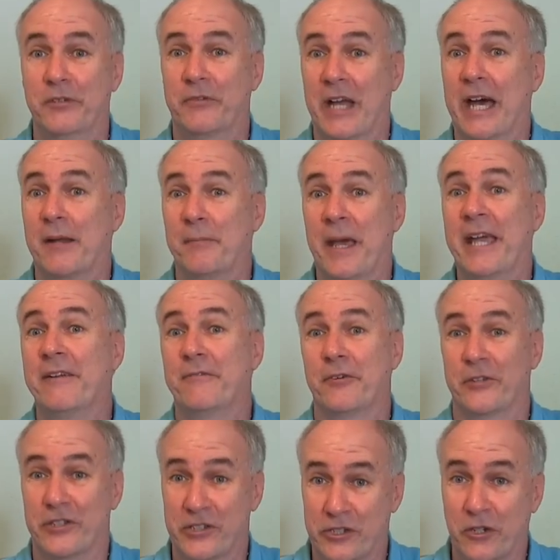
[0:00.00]
you've got to pay
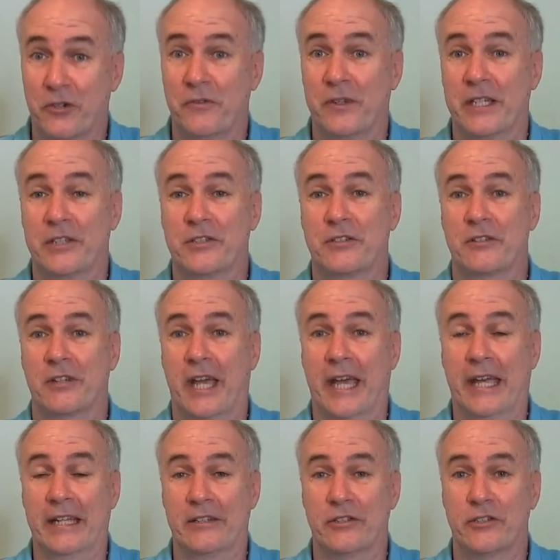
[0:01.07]
for the service.
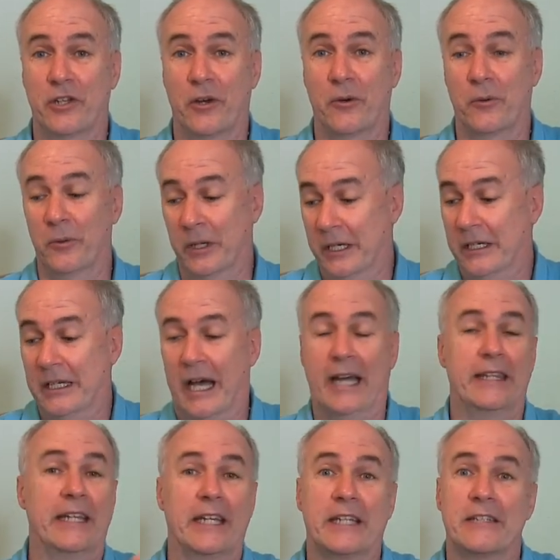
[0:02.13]
And so
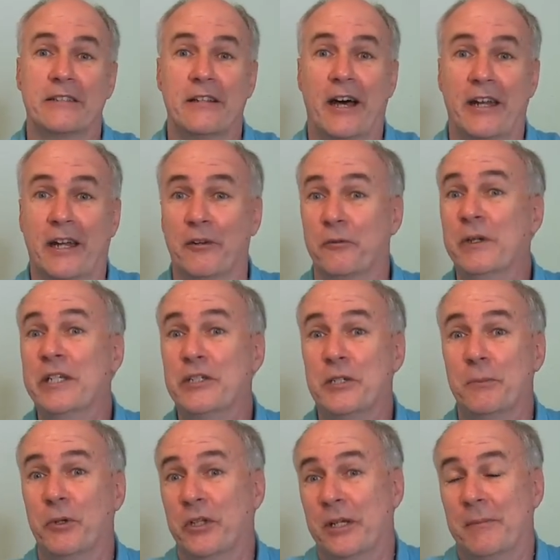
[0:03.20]
I think it's not
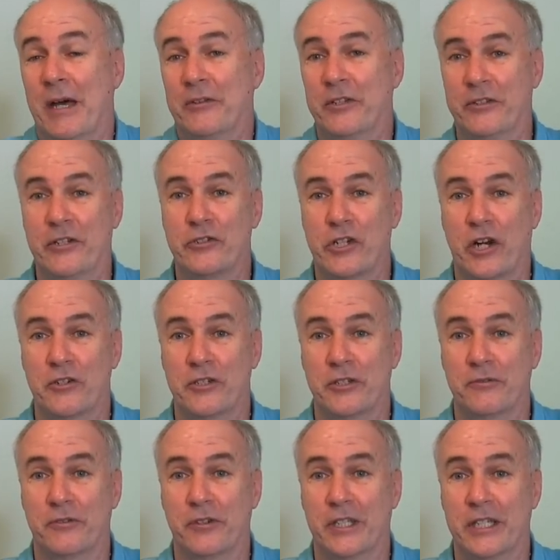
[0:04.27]
unreasonable the amount that they're
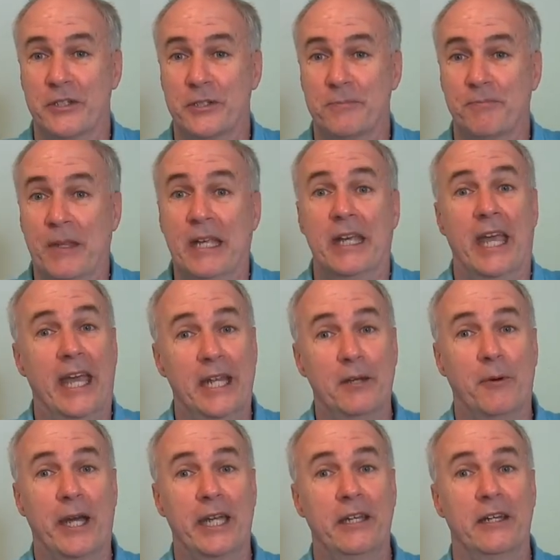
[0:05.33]
charging for this.
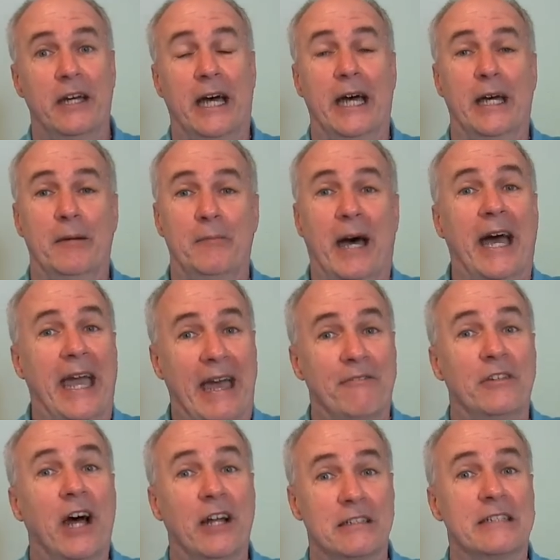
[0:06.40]
Anyway, um, I
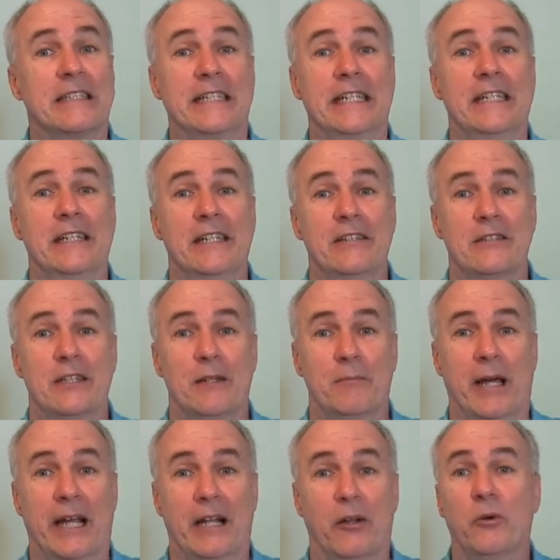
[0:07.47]
have not seen this in
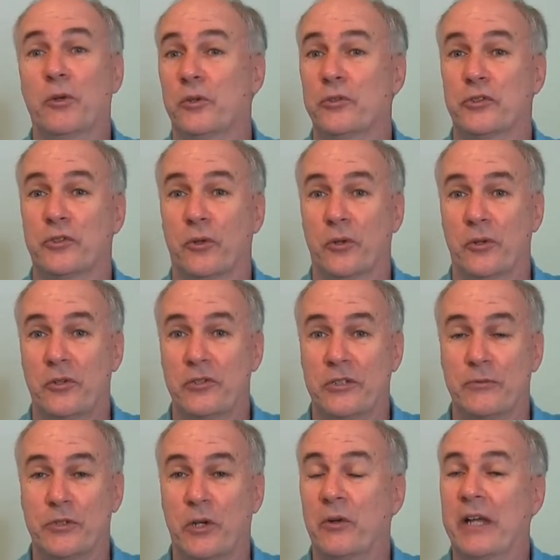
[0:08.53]
my local stores.
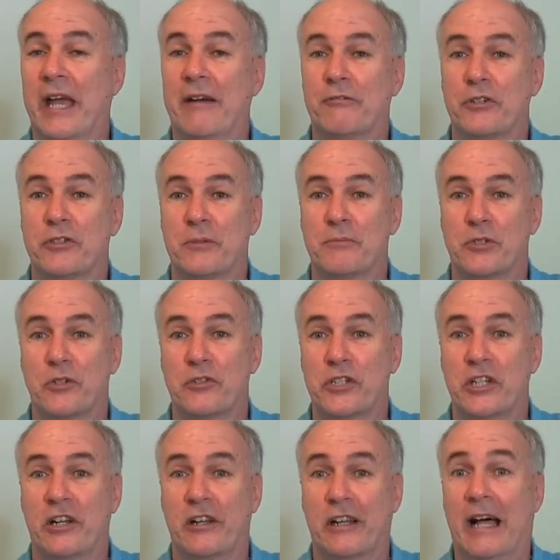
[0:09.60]
It was only after some
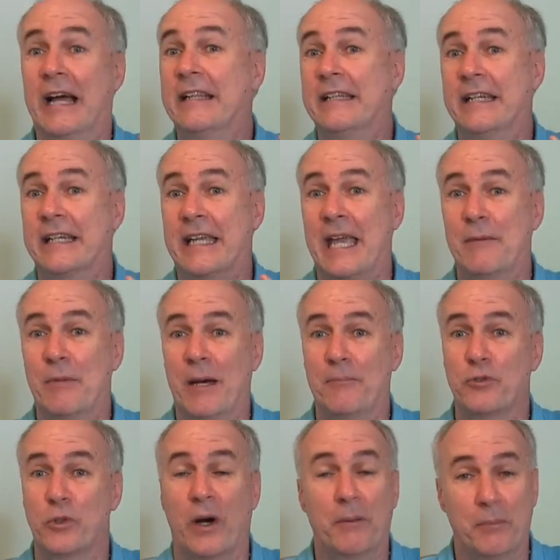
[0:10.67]
searching online that it came
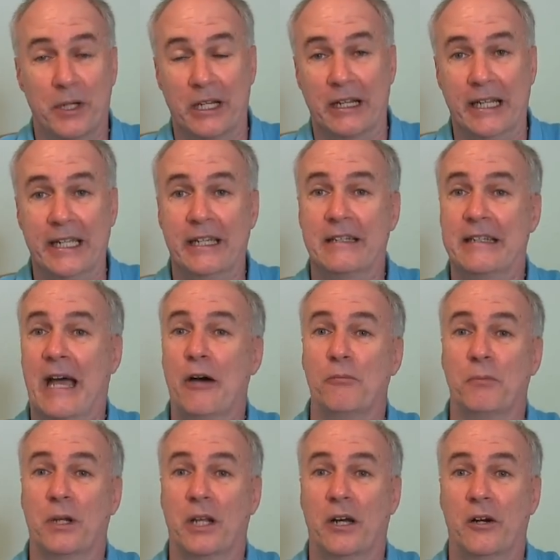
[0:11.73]
up. So I'll put a link
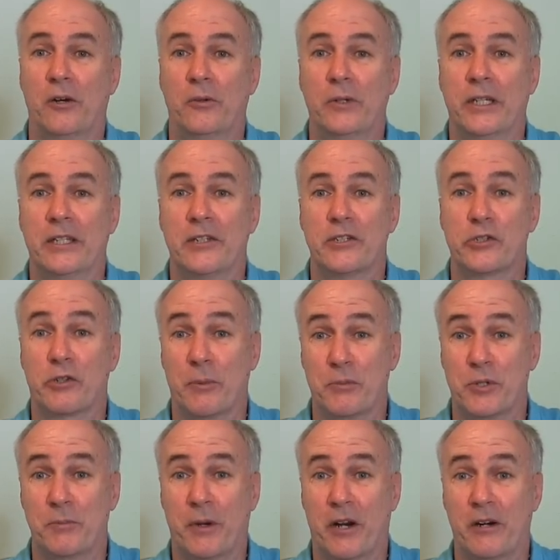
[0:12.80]
down below in the
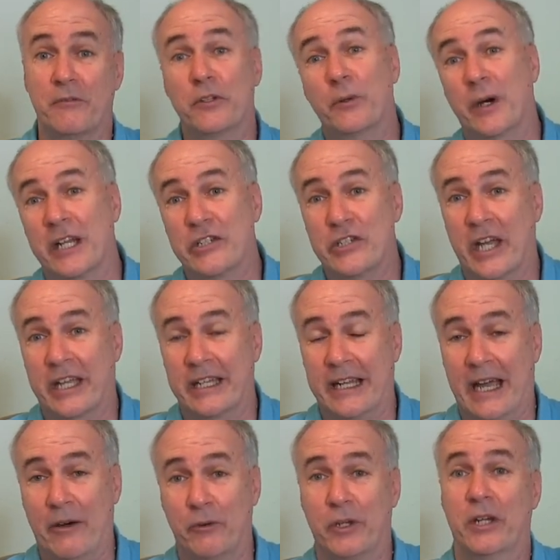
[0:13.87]
description bar if you want to check
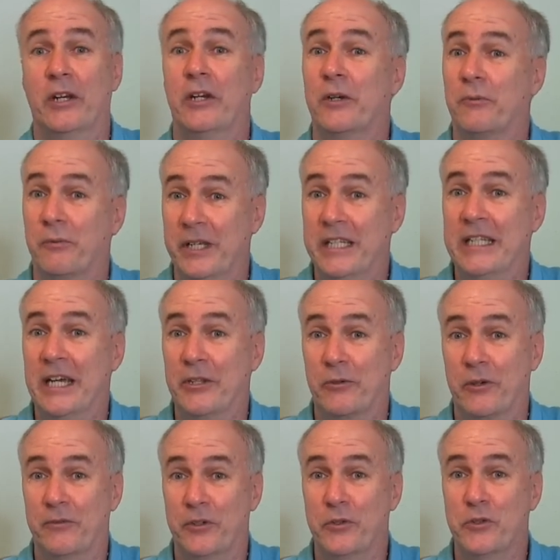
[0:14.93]
it out. Read the
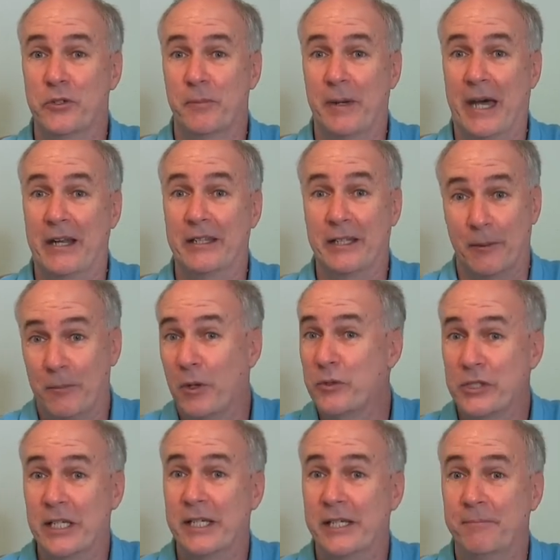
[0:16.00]
other reviews about it. They're
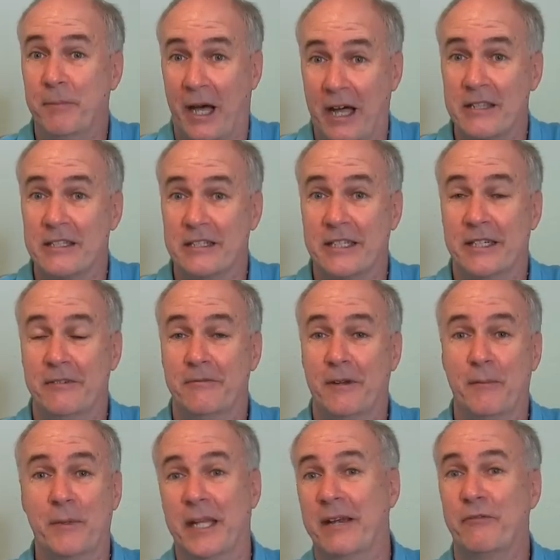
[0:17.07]
mostly
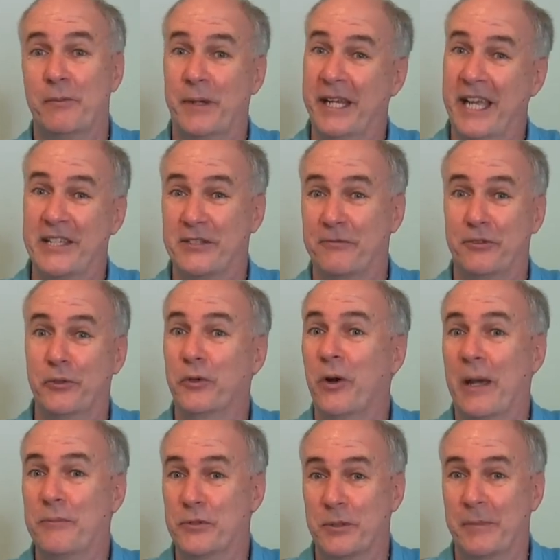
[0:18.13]
positive. I mean, everybody has a few
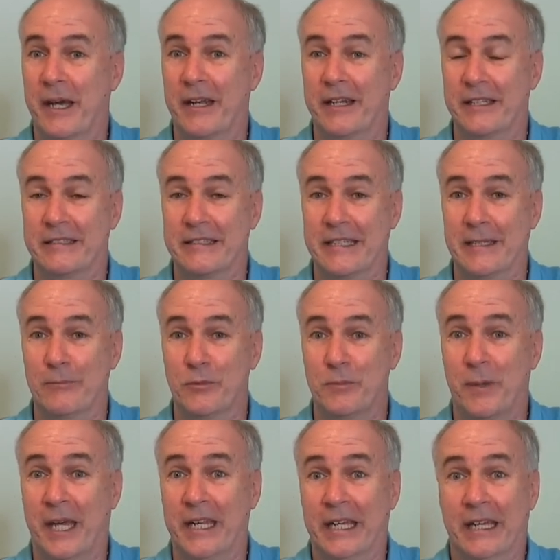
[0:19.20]
gripes about it, it seems.
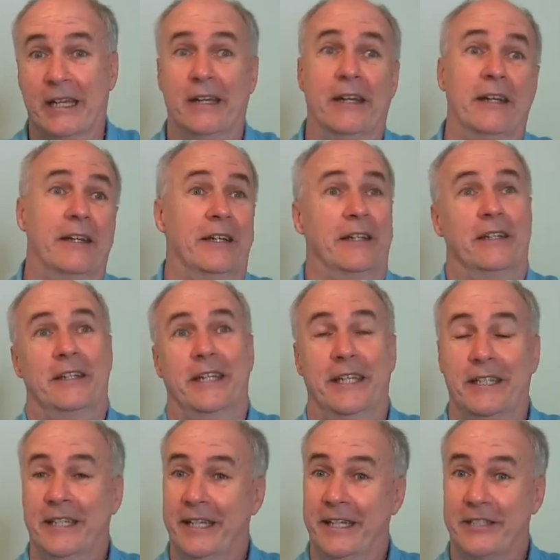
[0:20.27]
But
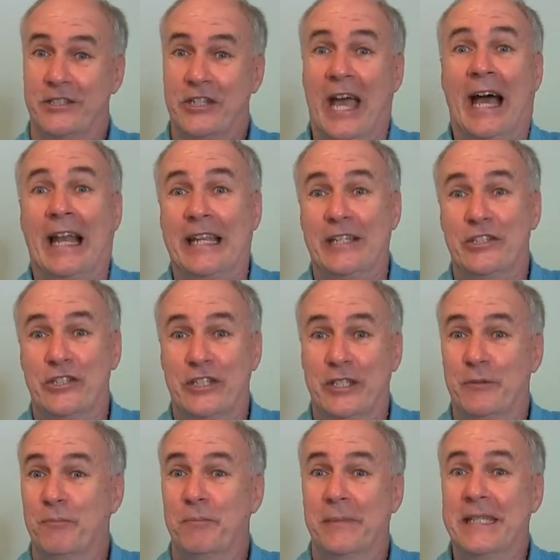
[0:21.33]
in the
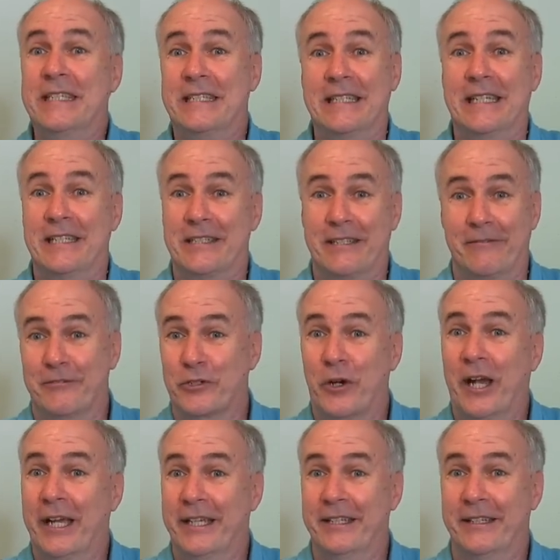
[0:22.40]
challenging business of
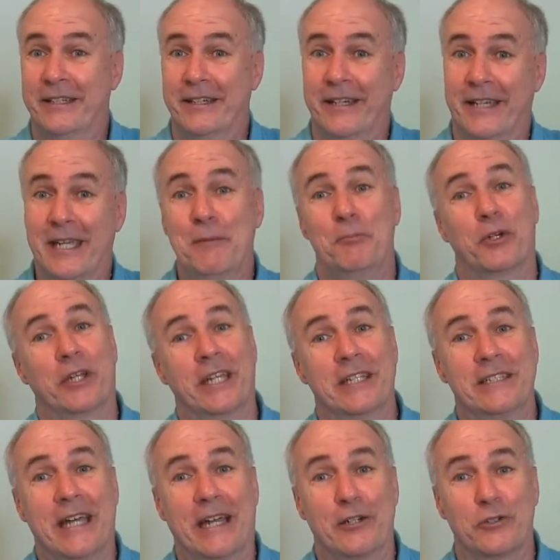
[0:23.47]
trying to keep your
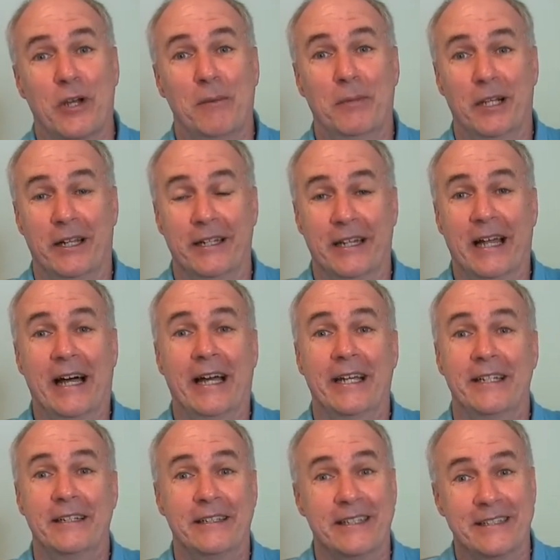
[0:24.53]
kids out of trouble
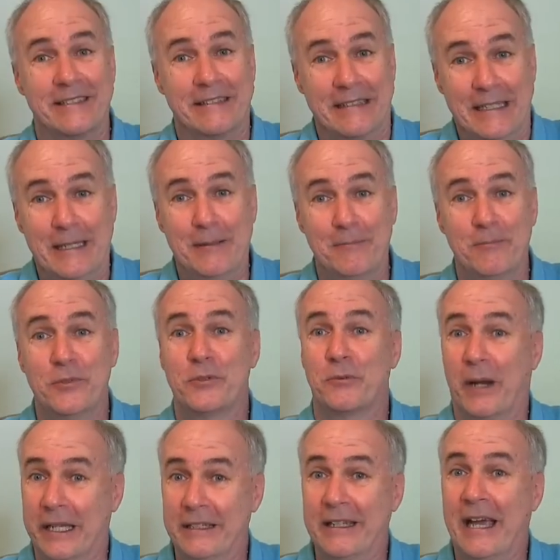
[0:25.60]
online, this seems
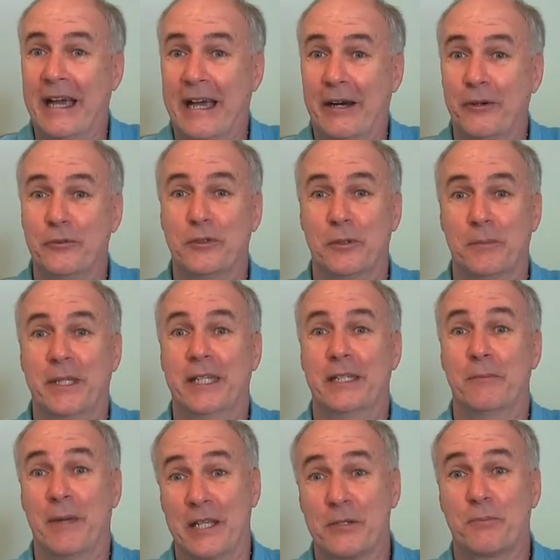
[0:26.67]
right now to be
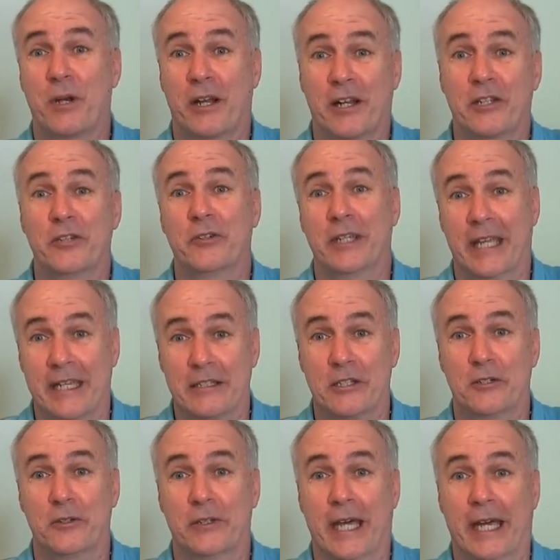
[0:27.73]
the best product you can get
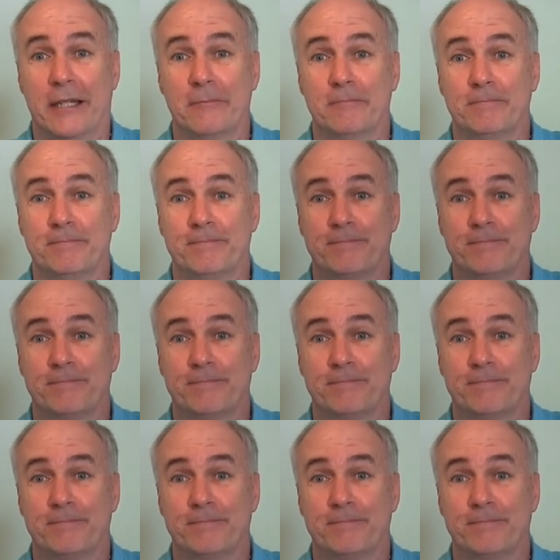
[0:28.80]
to do that.